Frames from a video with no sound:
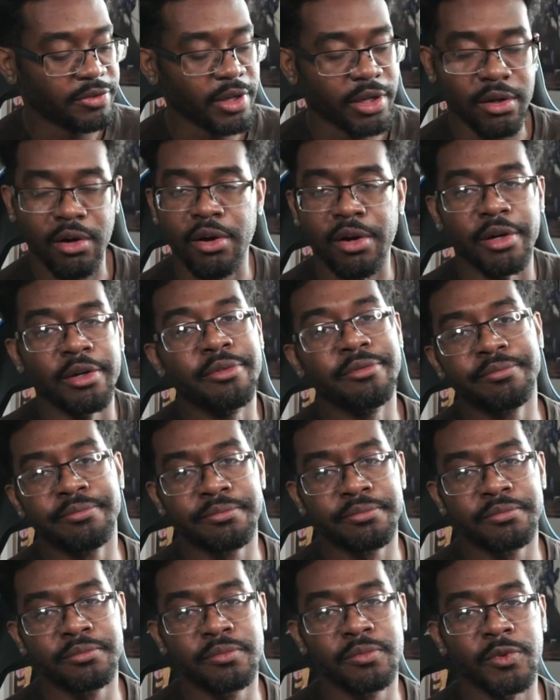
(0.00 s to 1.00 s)
art,
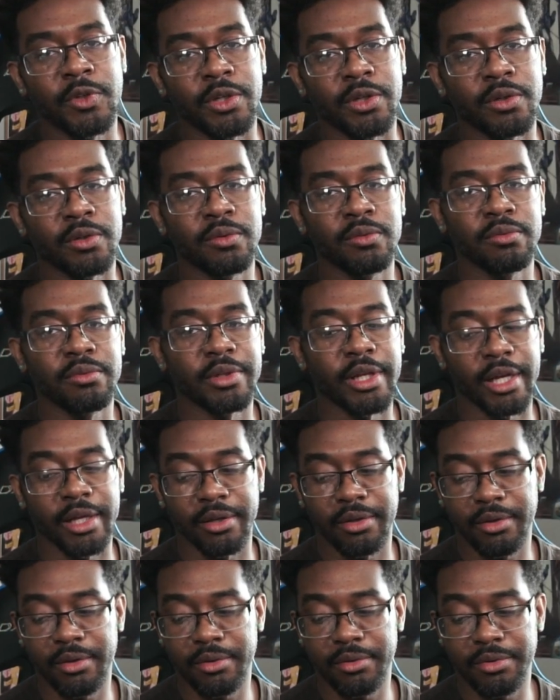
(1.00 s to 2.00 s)
you know,
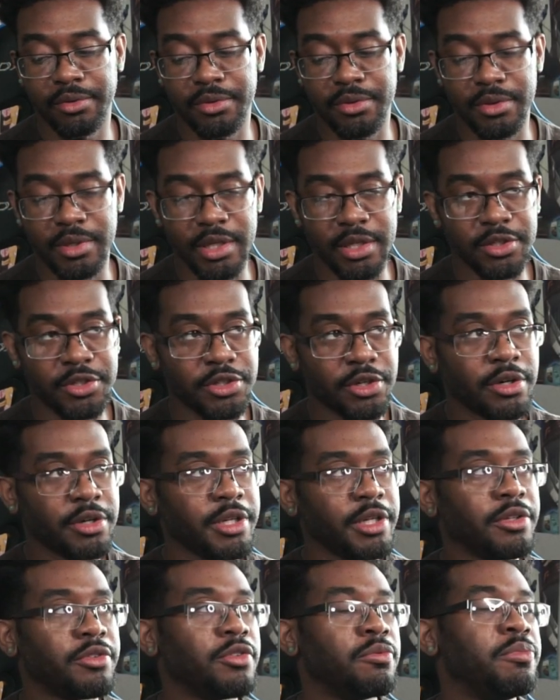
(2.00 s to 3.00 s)
like the
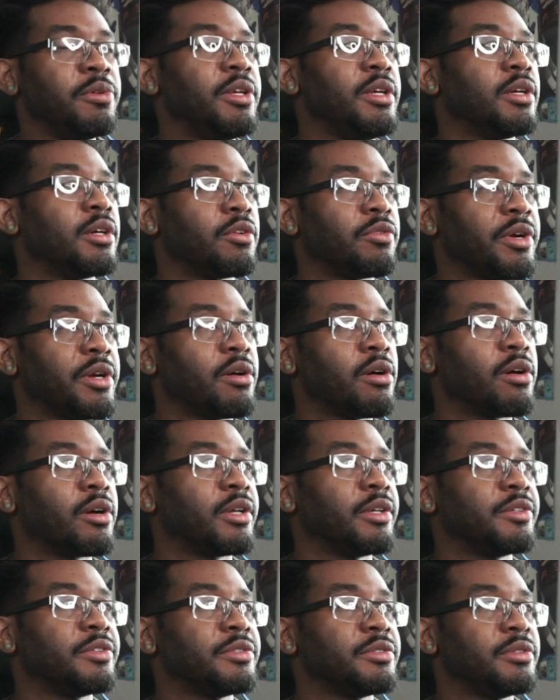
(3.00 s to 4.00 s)
journey to being a great
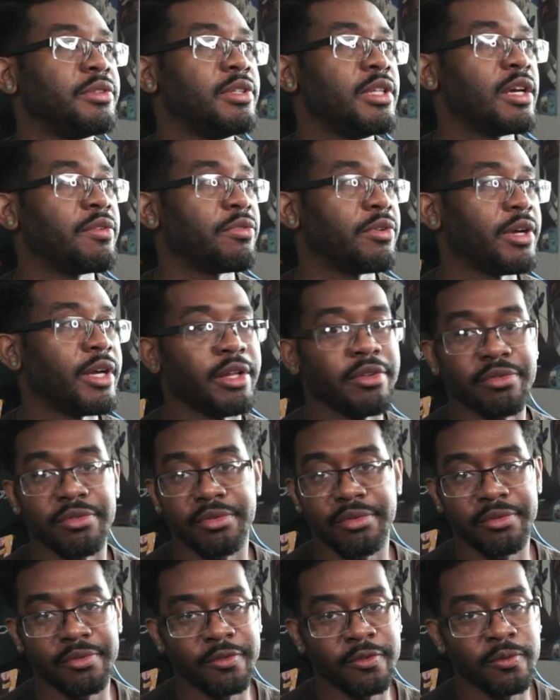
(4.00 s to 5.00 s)
artist never ends,
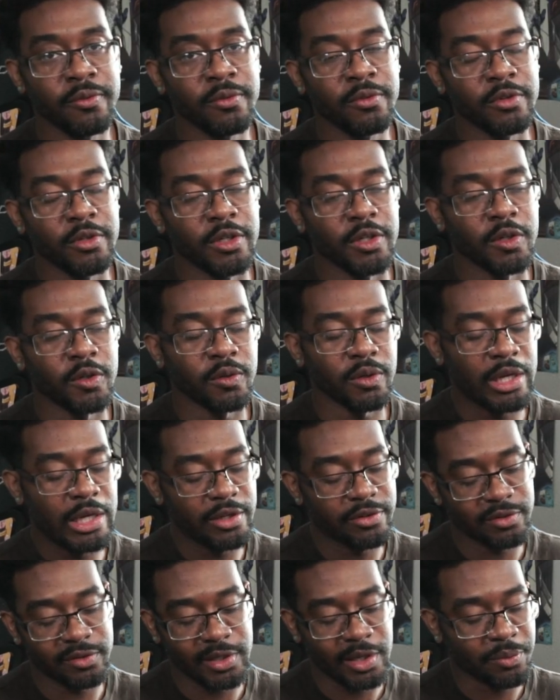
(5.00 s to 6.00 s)
you know. And
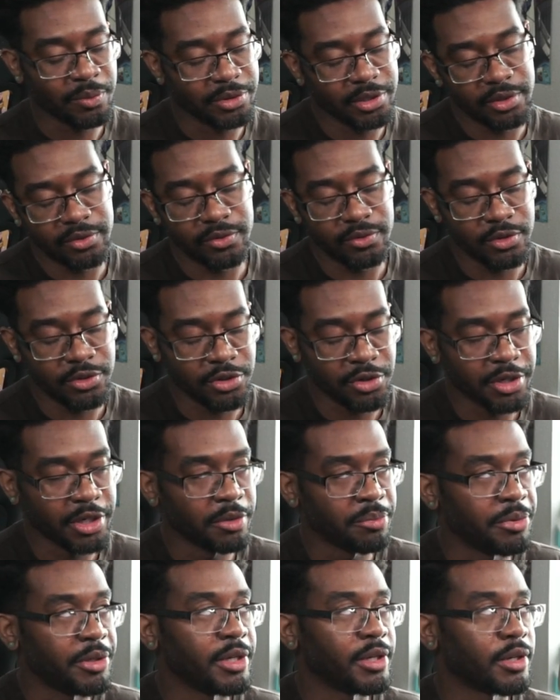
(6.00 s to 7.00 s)
it's the same with this. The journey
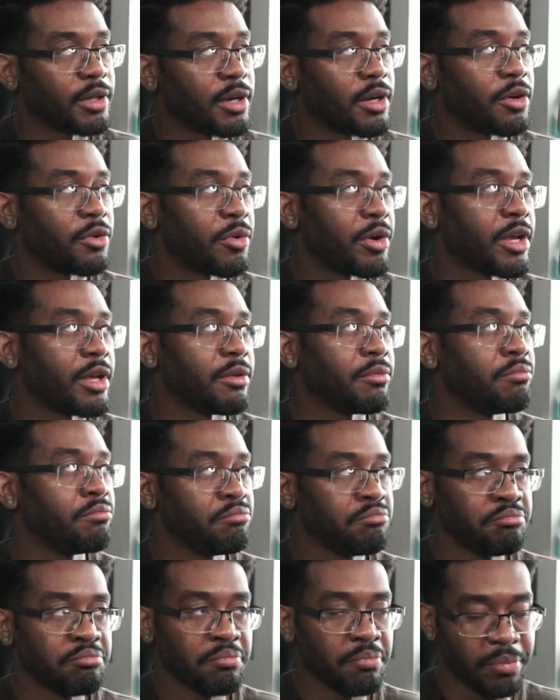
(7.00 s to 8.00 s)
to being a great
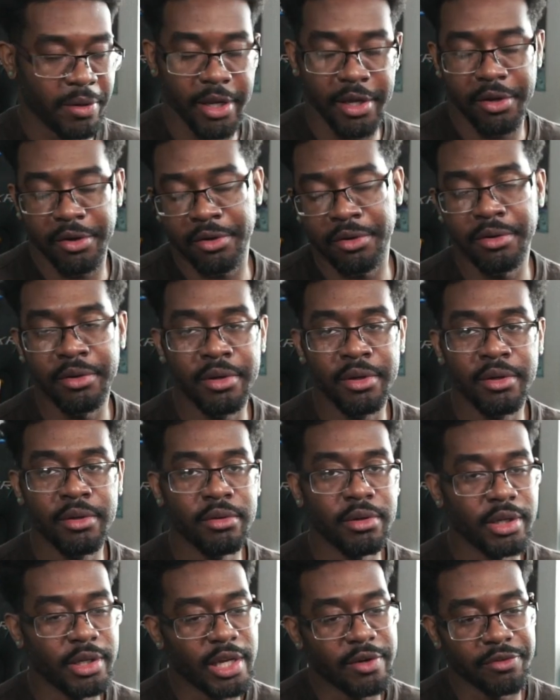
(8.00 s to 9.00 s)
player,
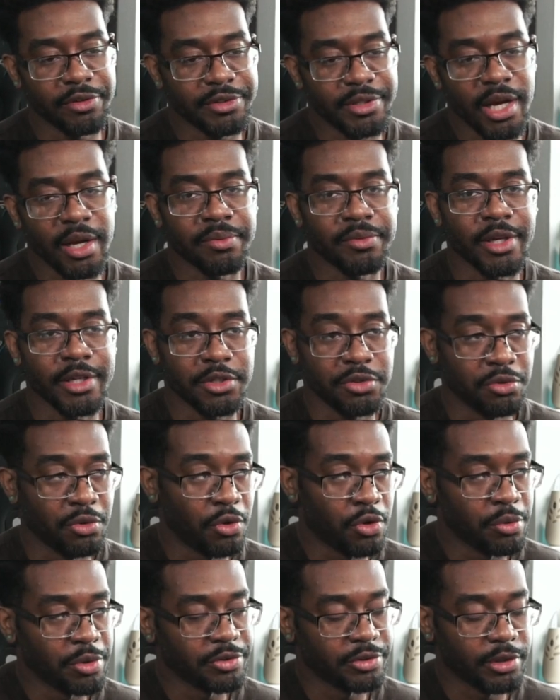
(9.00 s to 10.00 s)
it never stops. Like, you'll
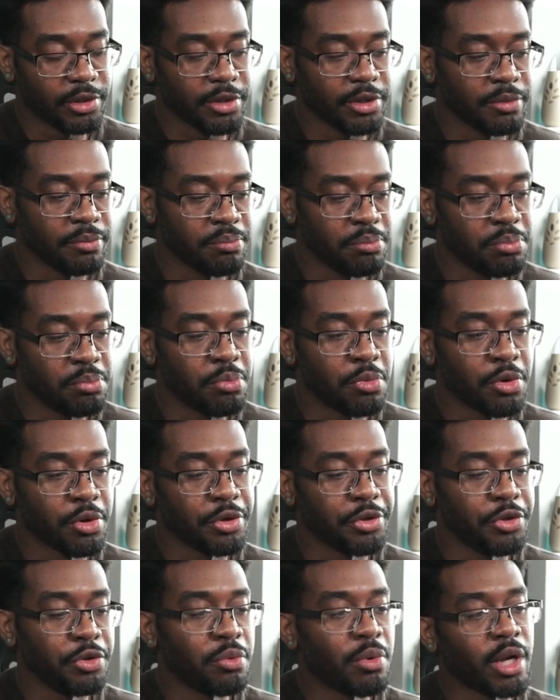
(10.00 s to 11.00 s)
always learn more
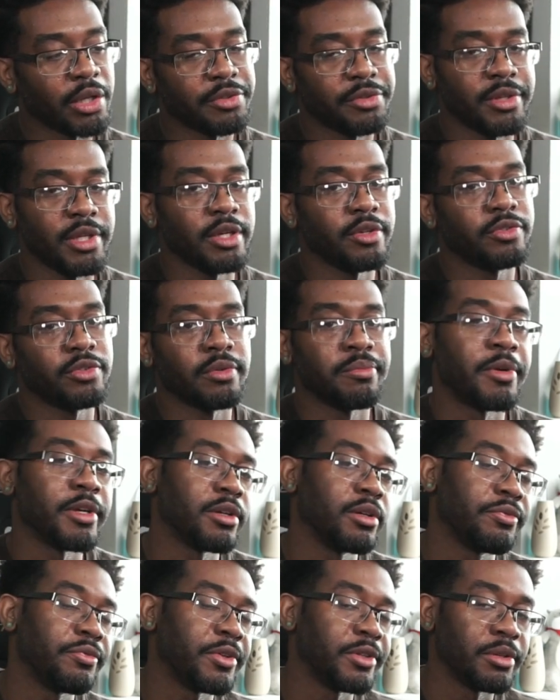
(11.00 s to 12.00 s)
nuanced things to make
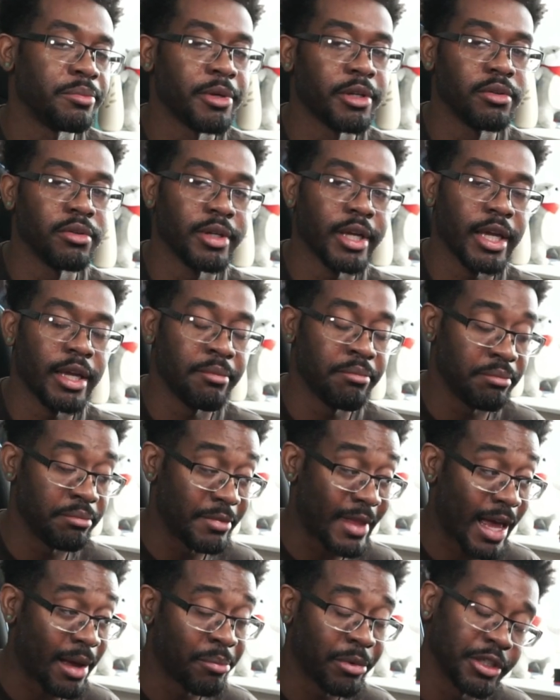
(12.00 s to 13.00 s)
your fundamental game
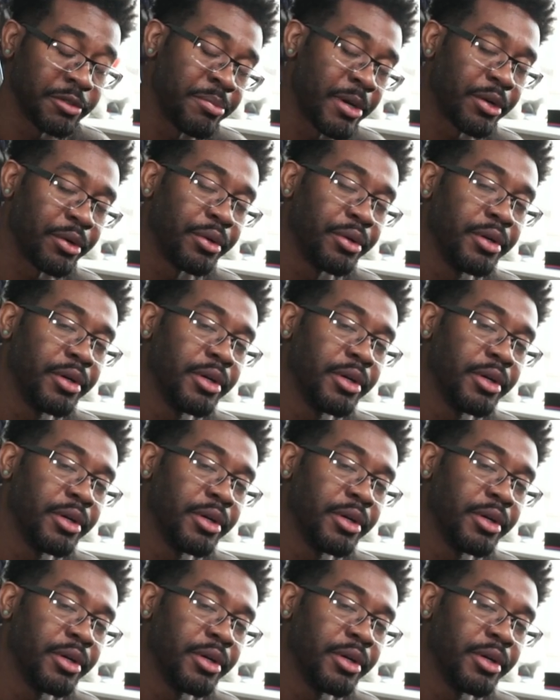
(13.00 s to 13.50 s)
that much better,